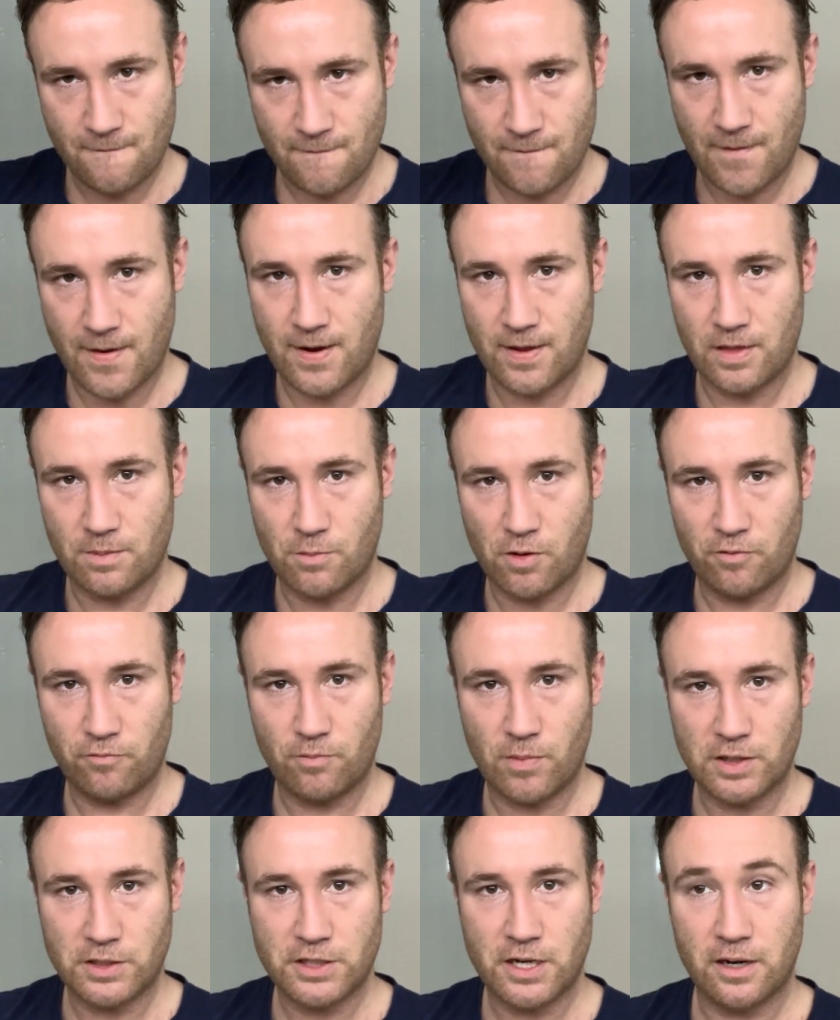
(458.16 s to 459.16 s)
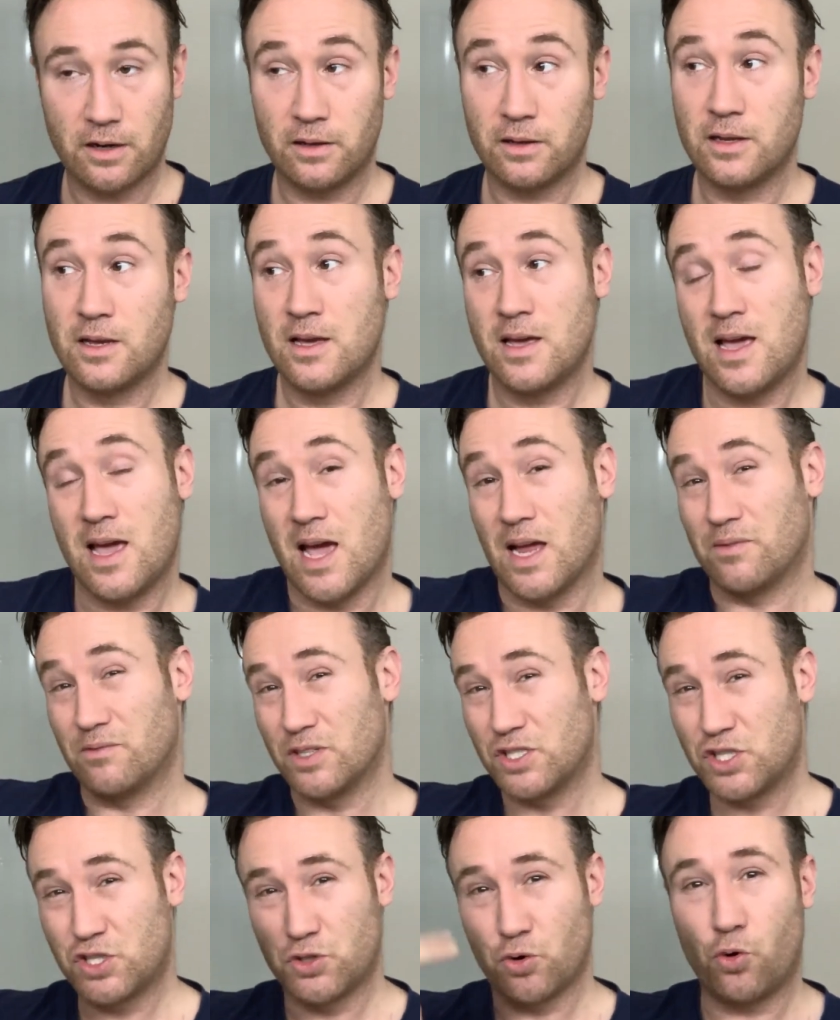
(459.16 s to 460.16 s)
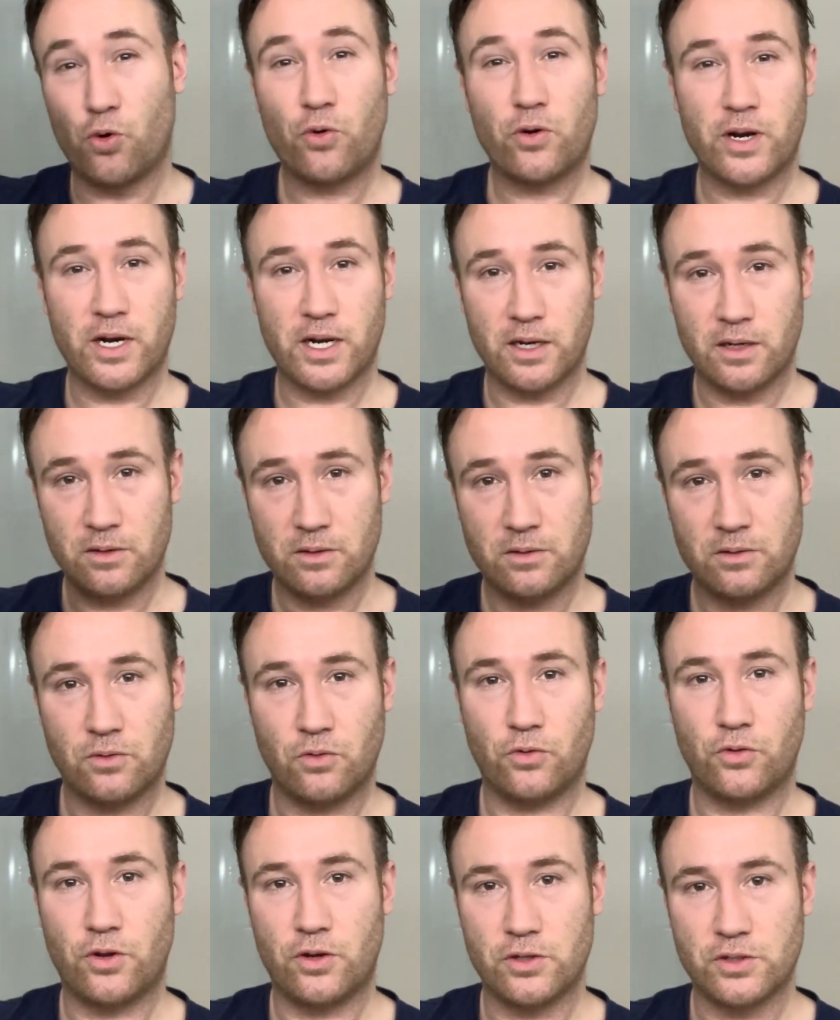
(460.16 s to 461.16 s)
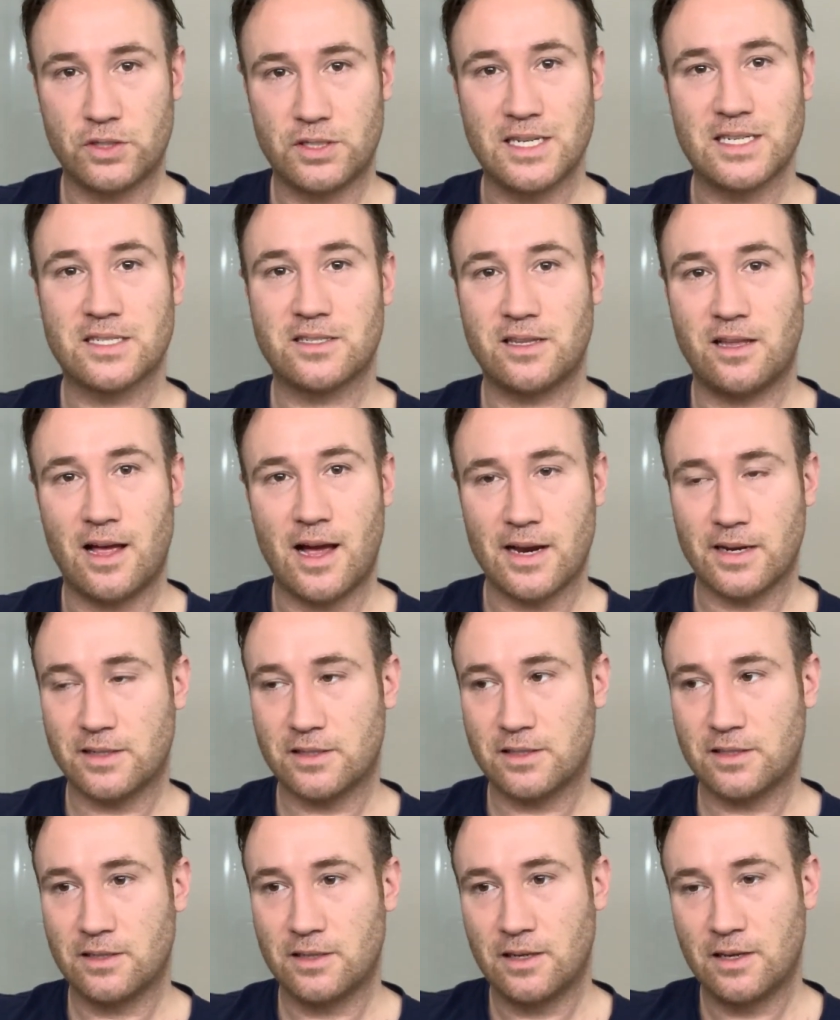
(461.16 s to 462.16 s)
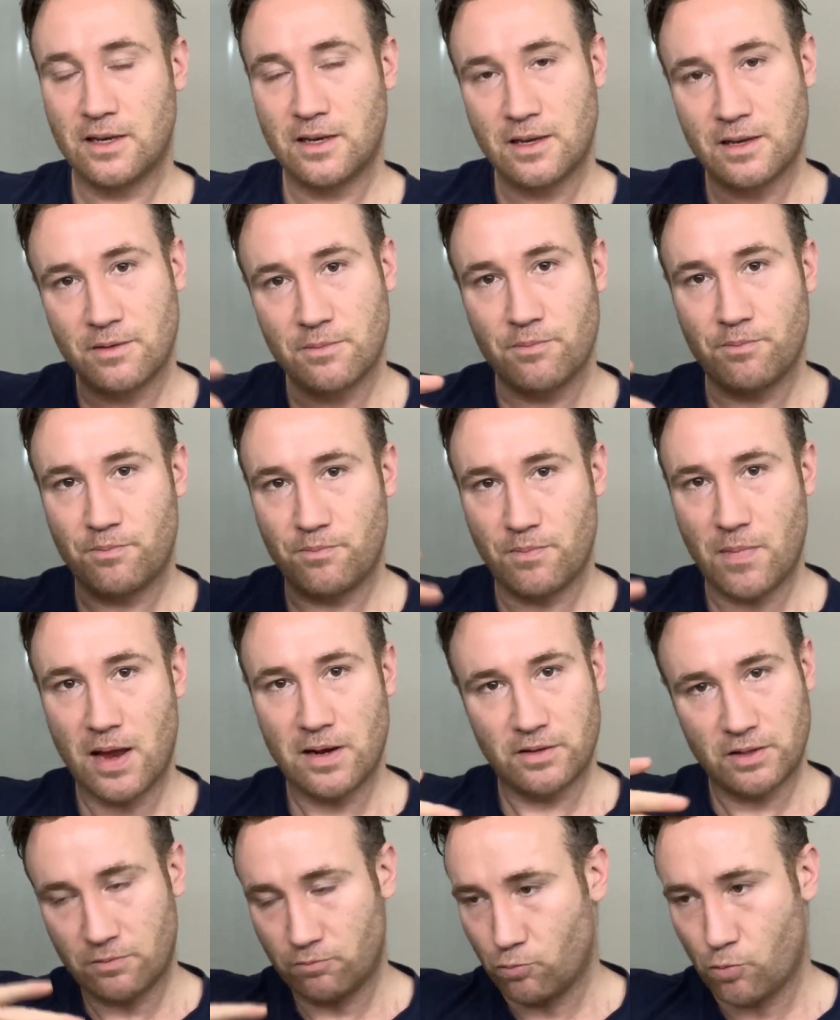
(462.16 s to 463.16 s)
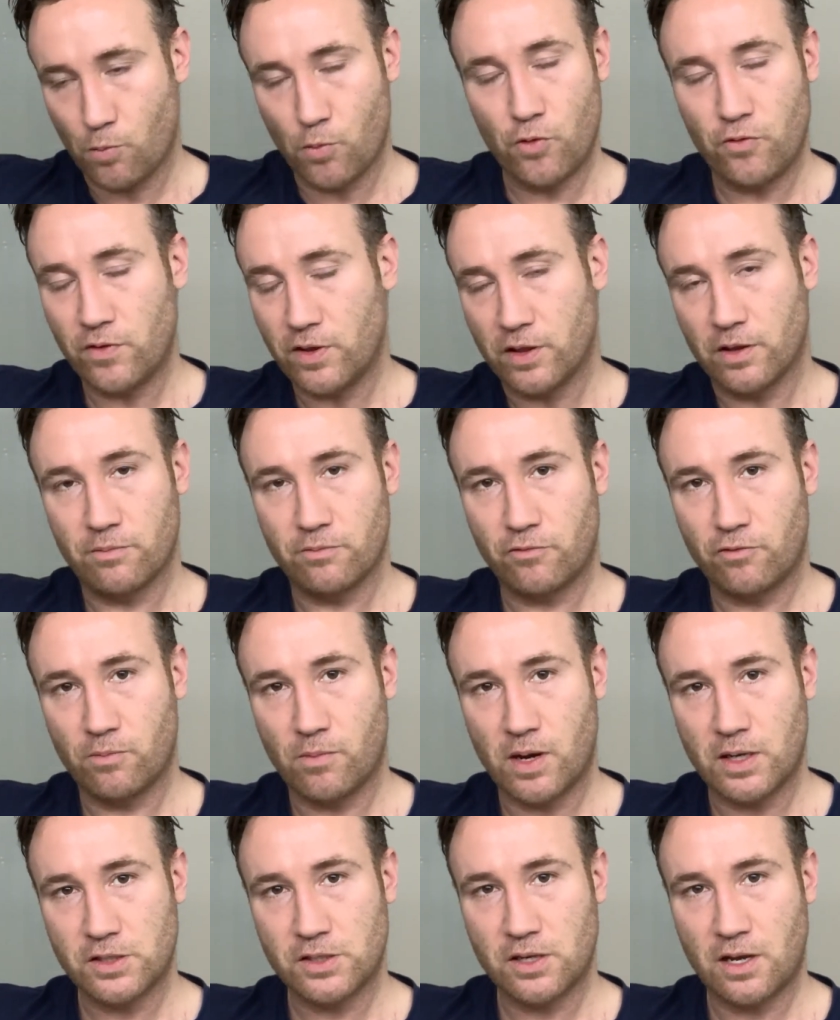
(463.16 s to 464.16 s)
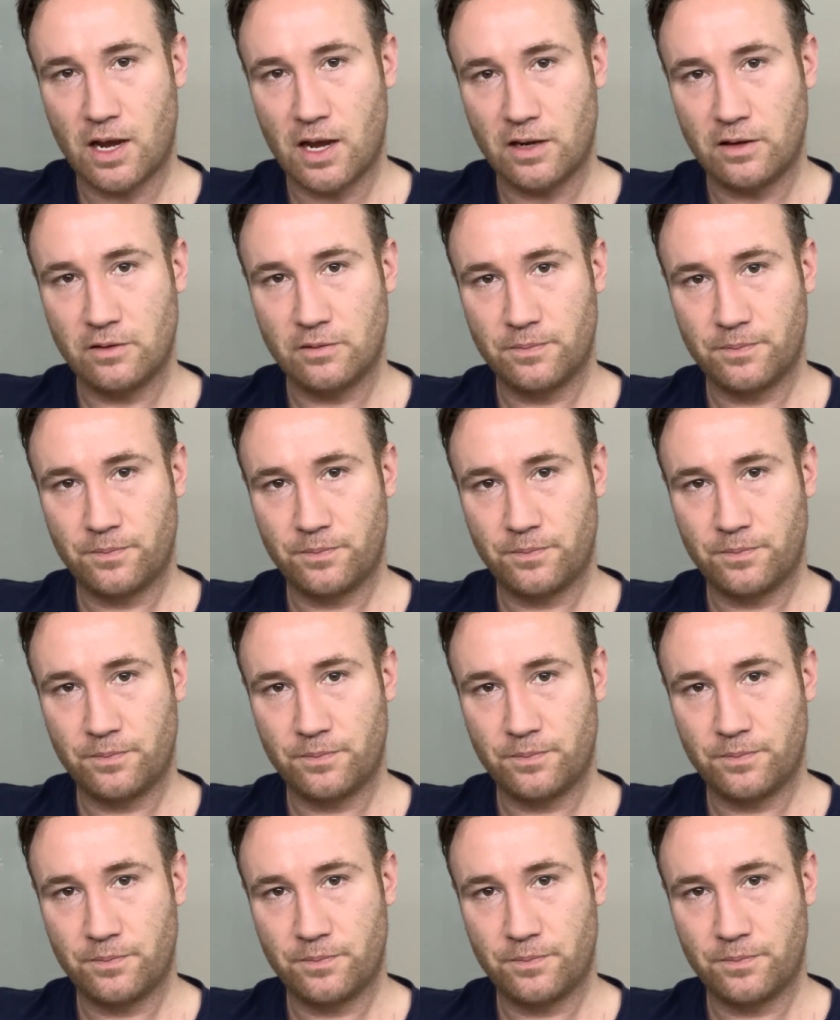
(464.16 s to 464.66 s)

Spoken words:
getting them off my channel and restoring all those dislikes and removing them from my site.